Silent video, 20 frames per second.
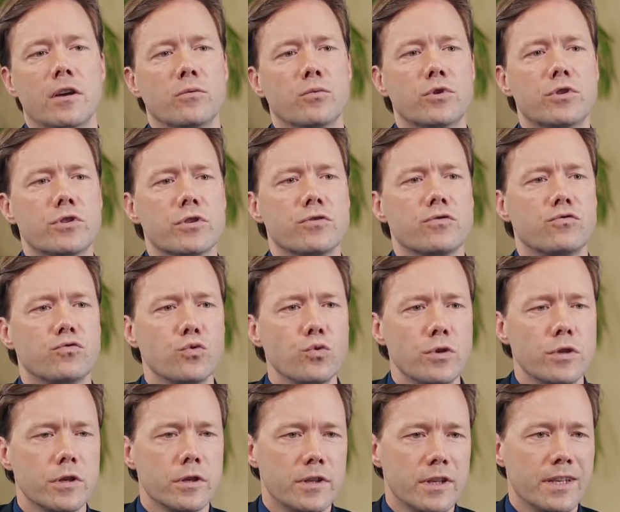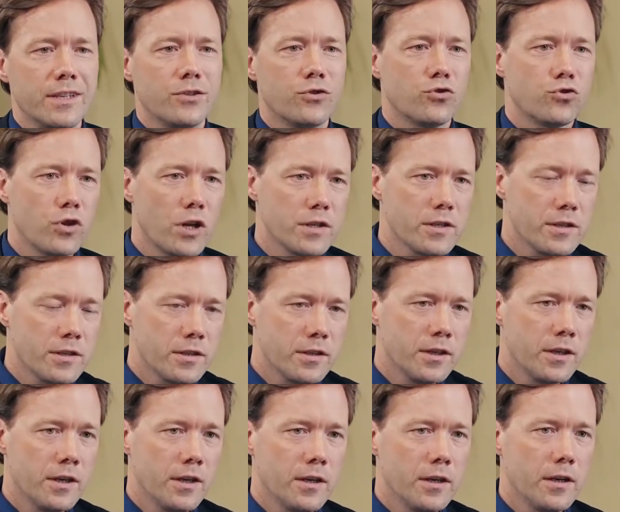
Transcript: which is rooted in trust